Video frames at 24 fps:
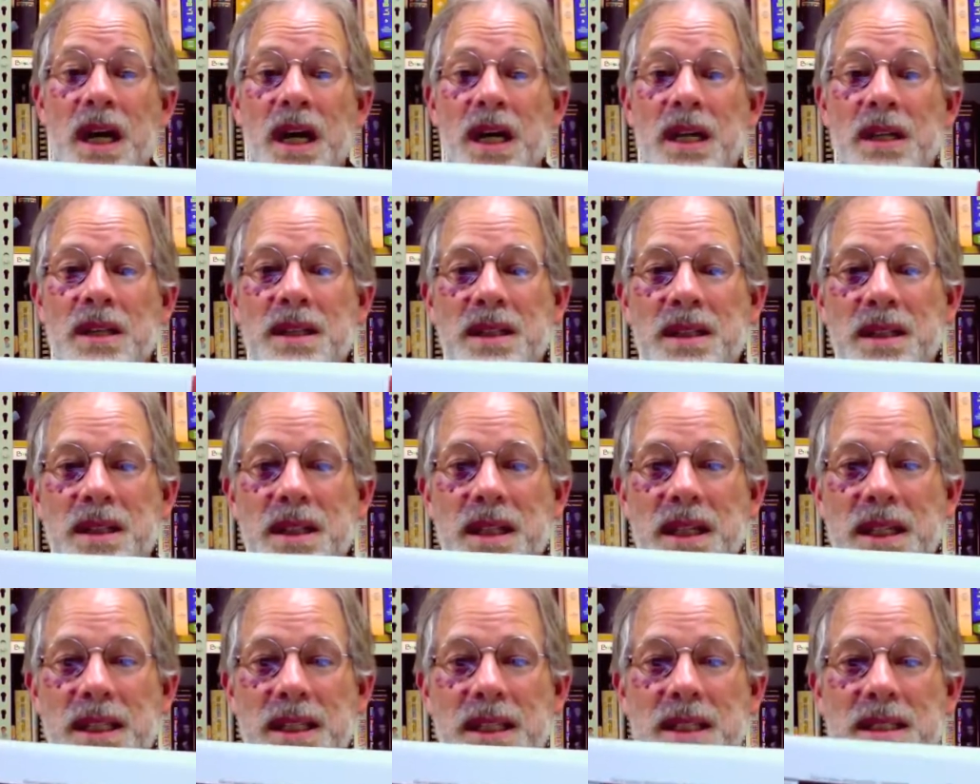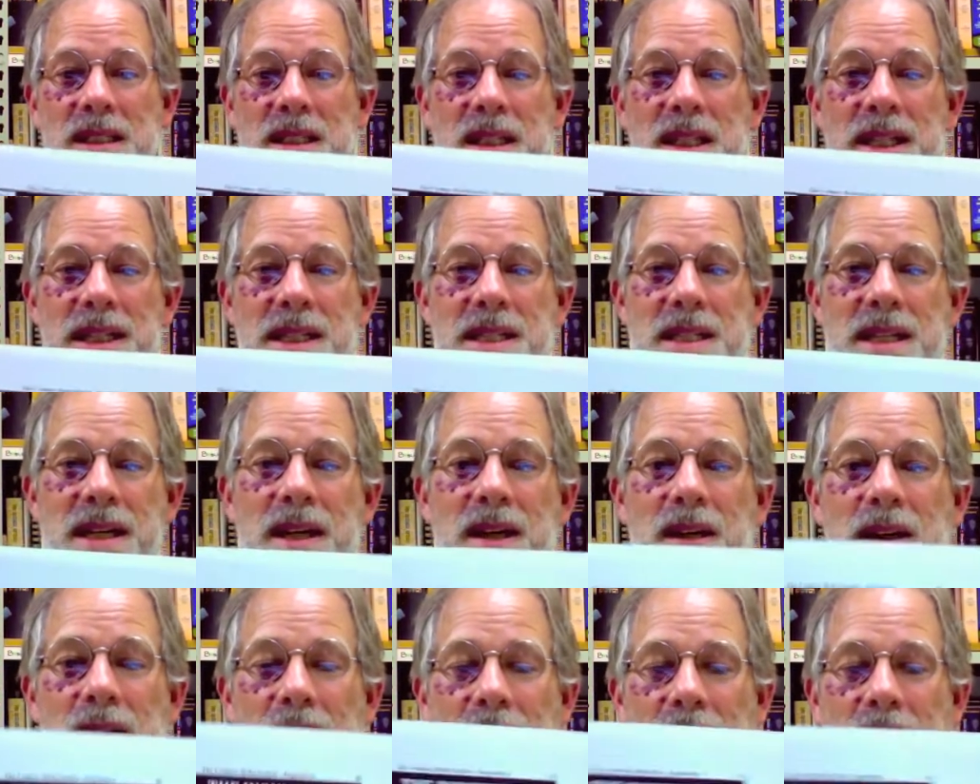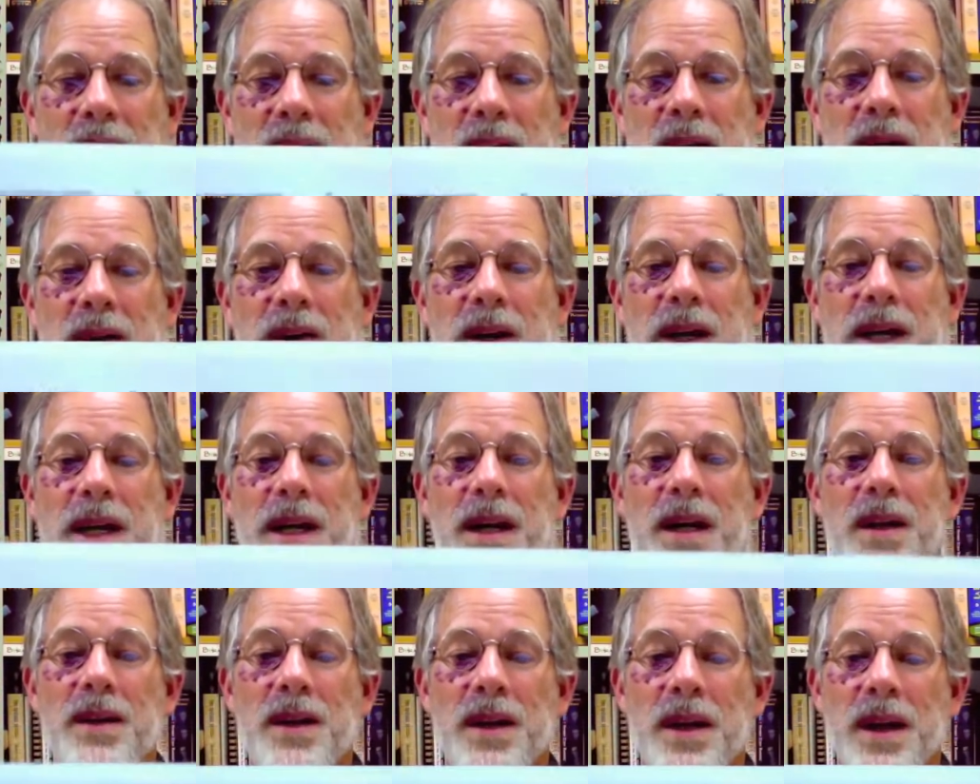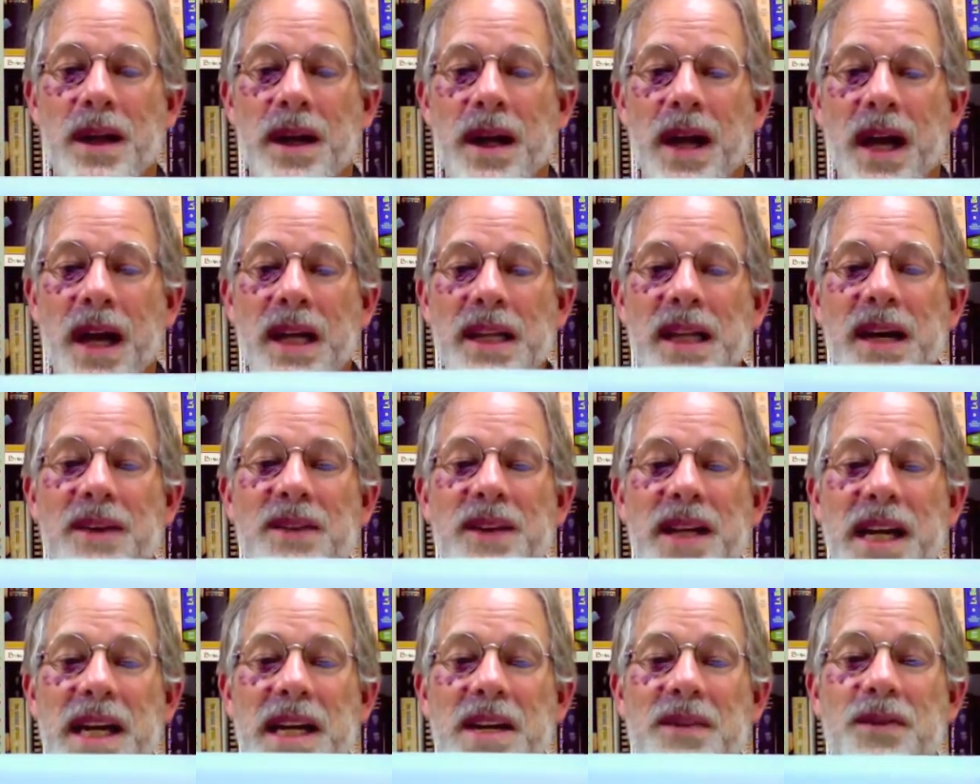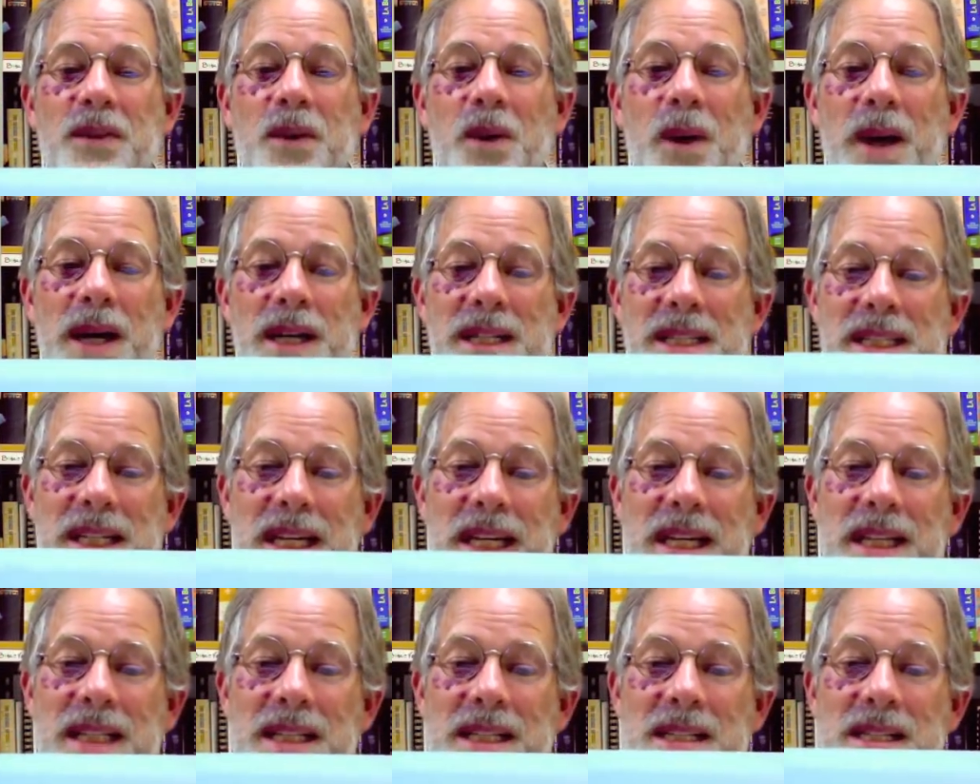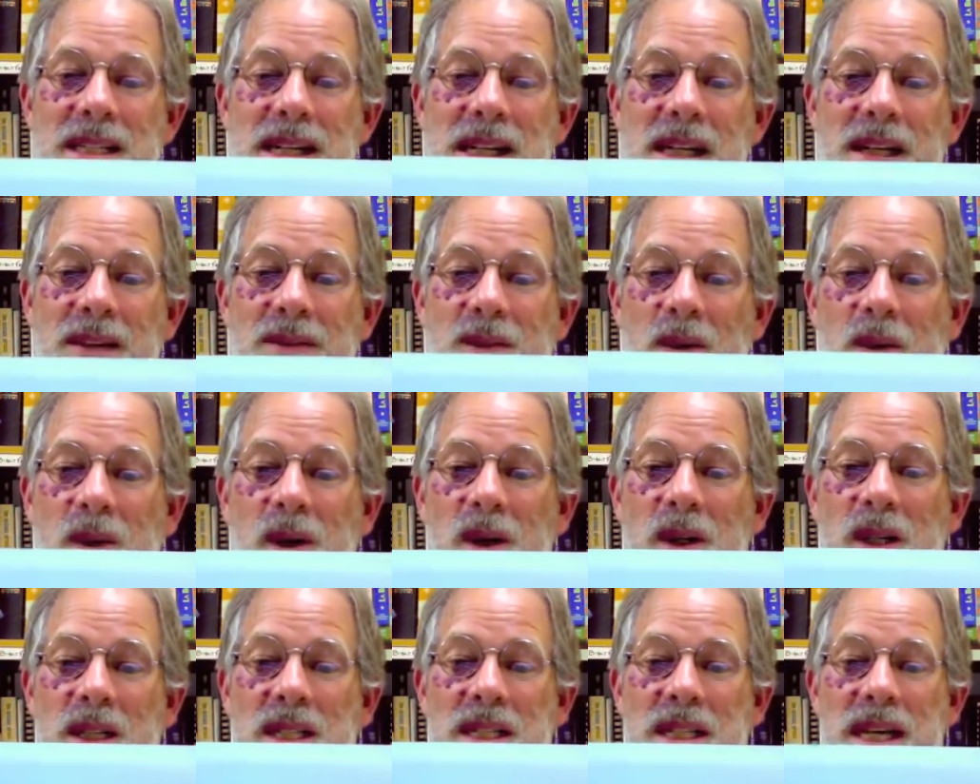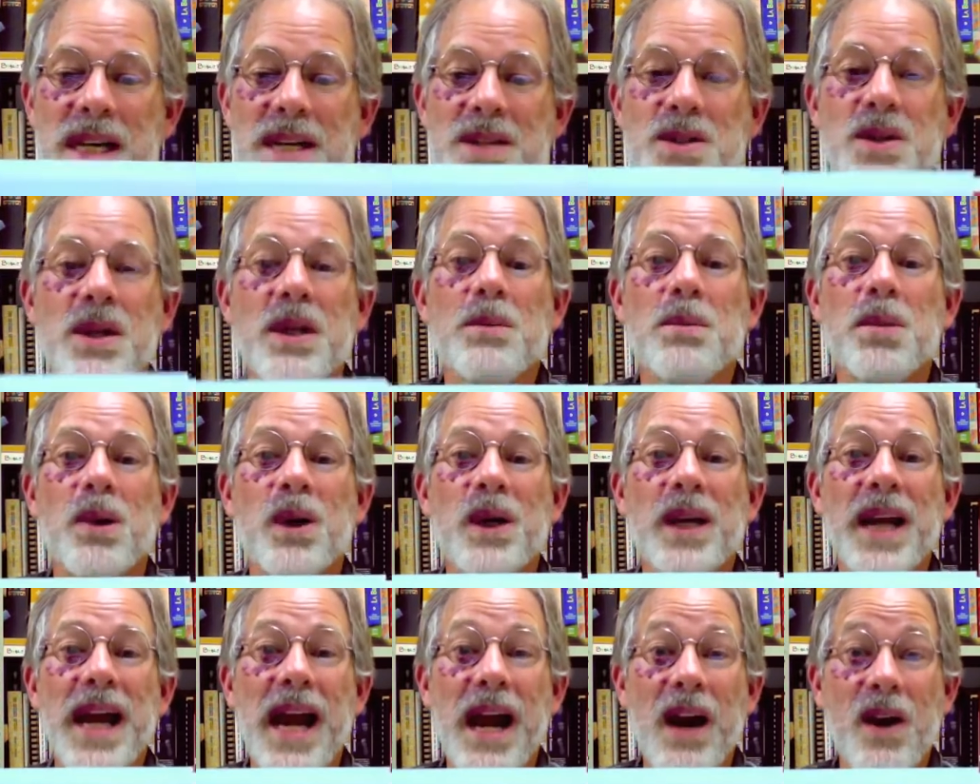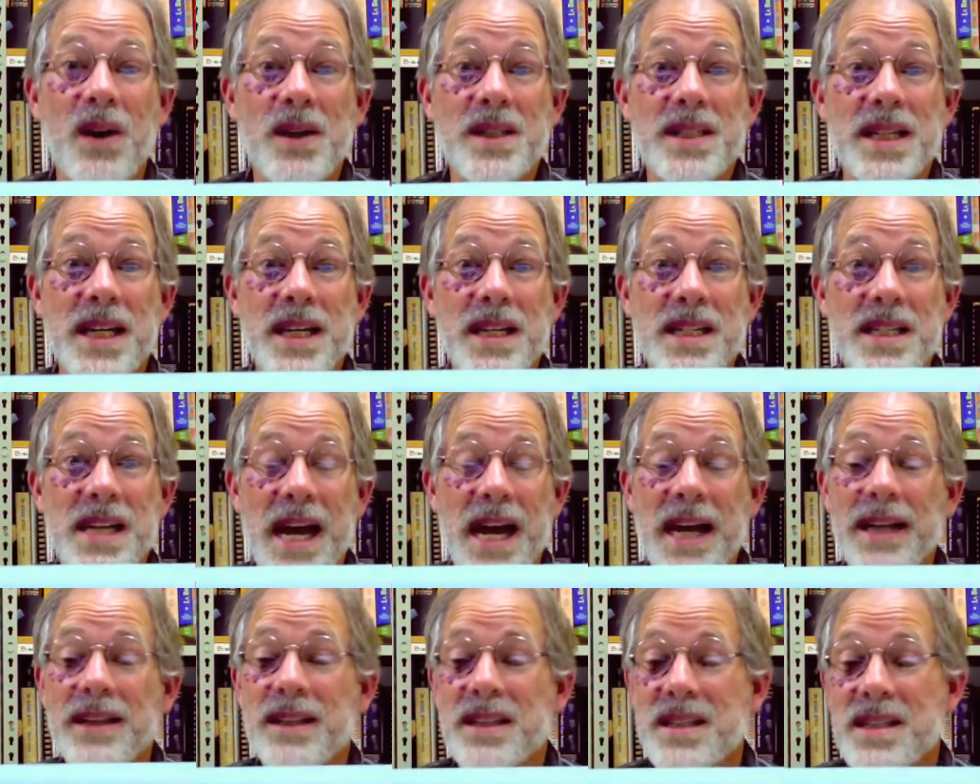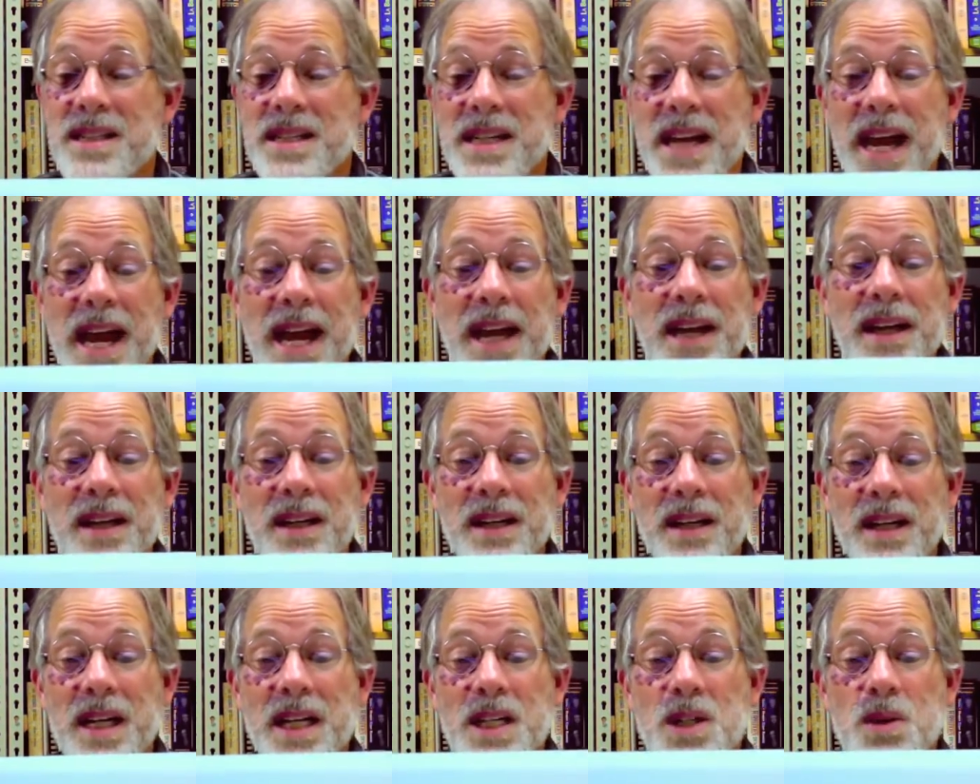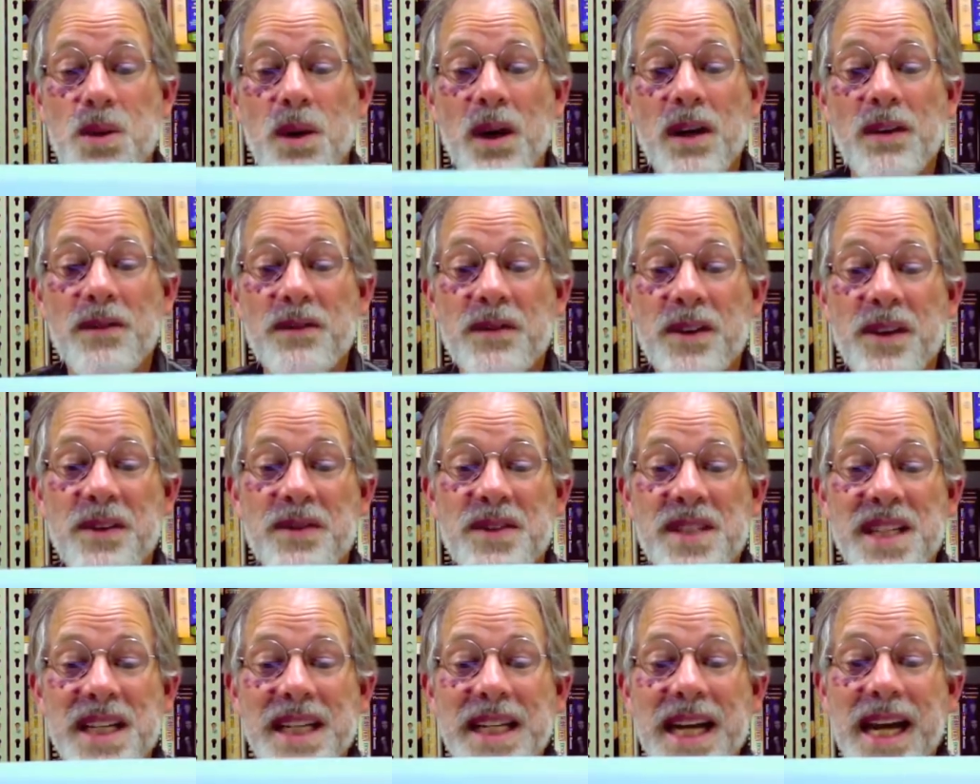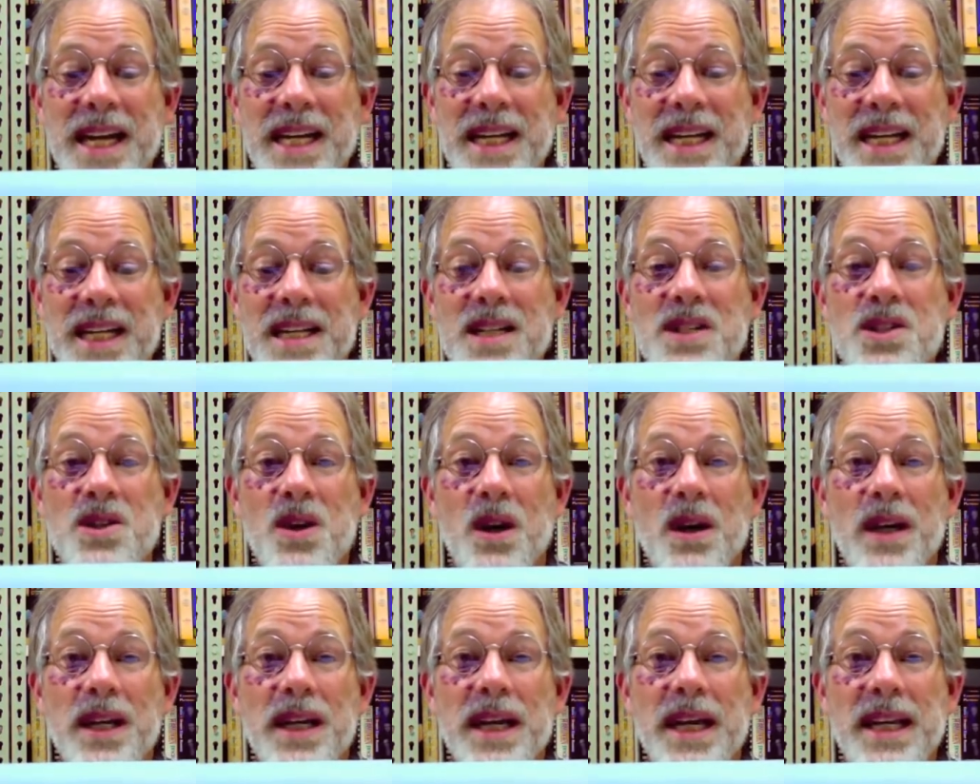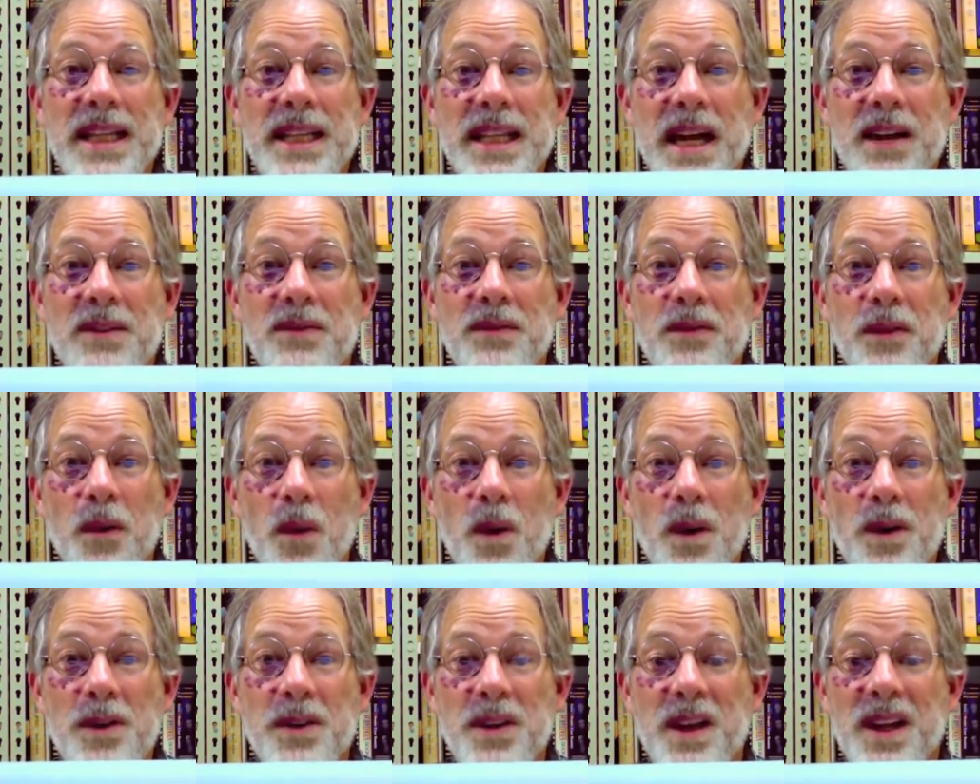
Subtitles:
Look at this list here, right here. 1184 AD, the Synod of Verona says you can burn heretics at the stake. 1215 AD, starting at that 4th